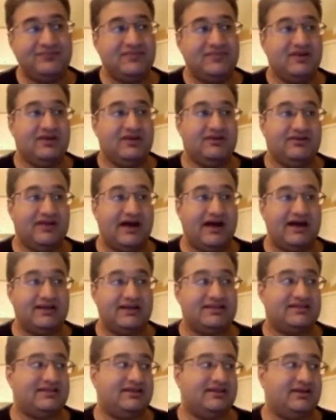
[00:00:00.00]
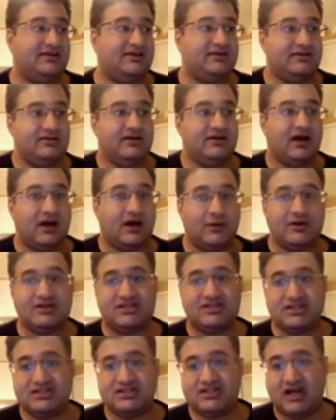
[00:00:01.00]
that our
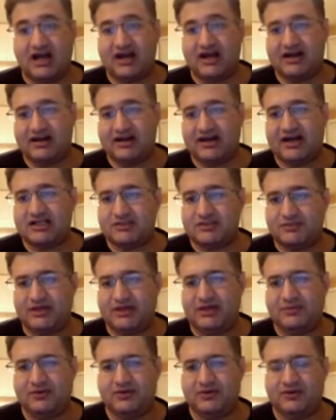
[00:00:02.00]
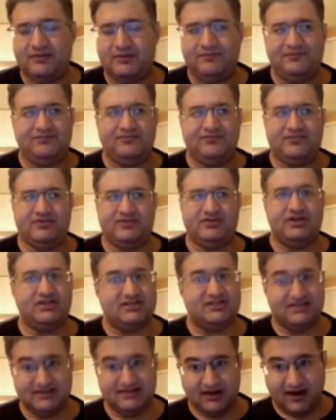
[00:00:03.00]
society as people does
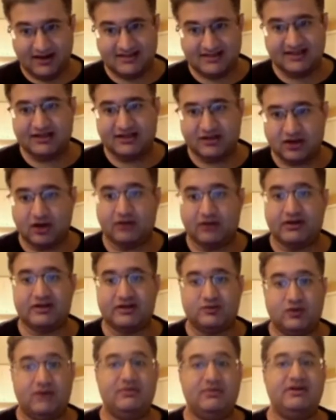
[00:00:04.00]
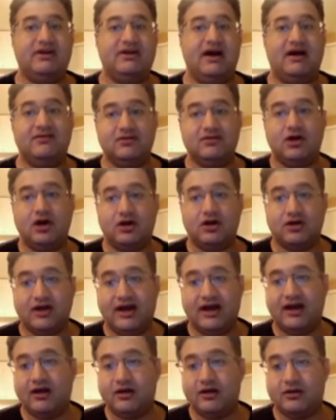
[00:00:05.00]
not encourage women to have longer
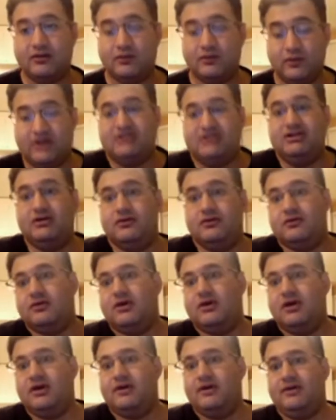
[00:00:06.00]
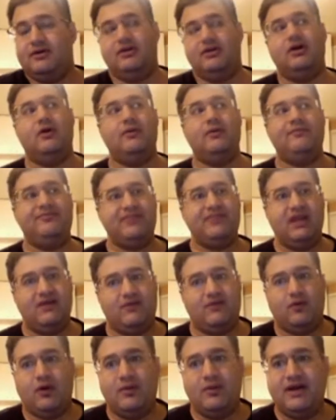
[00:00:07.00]
hair. We do. You know, if
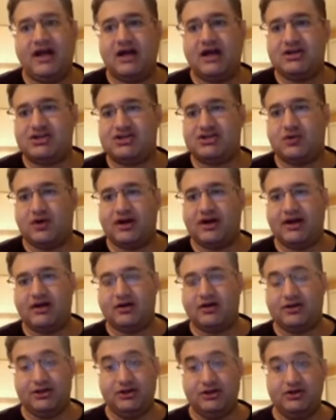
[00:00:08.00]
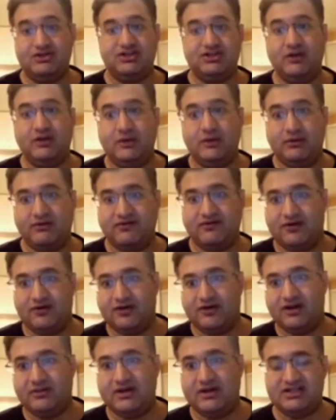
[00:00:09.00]
a woman has short hair, usually we refer
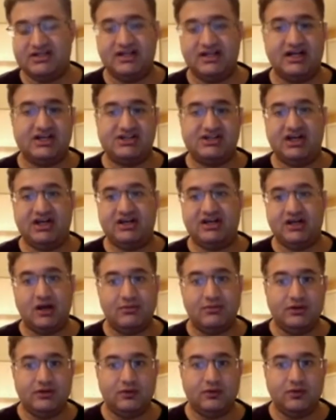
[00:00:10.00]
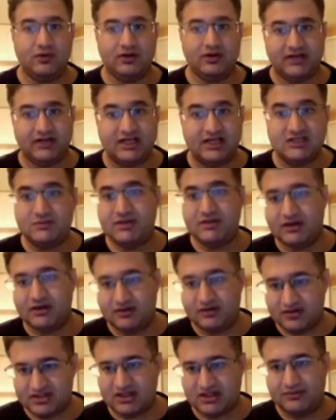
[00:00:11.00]
to them as an SJW or a lesbian
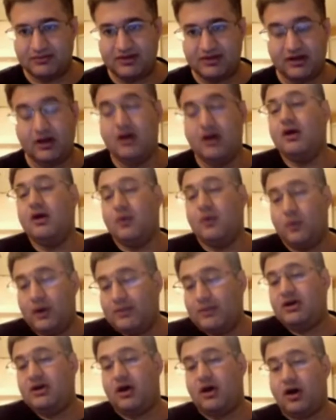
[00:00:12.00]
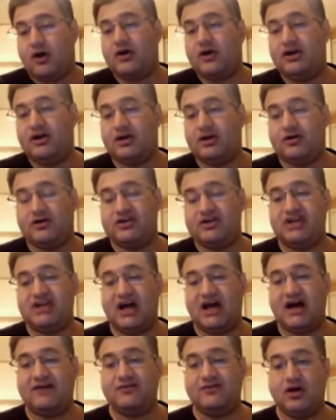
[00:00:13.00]
or something. Women are encouraged to
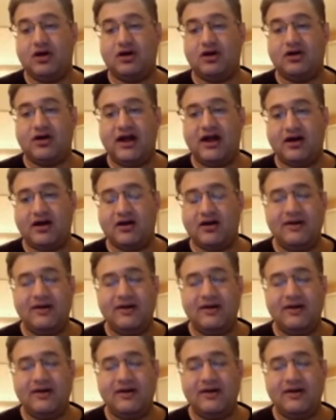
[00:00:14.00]
have longer hair.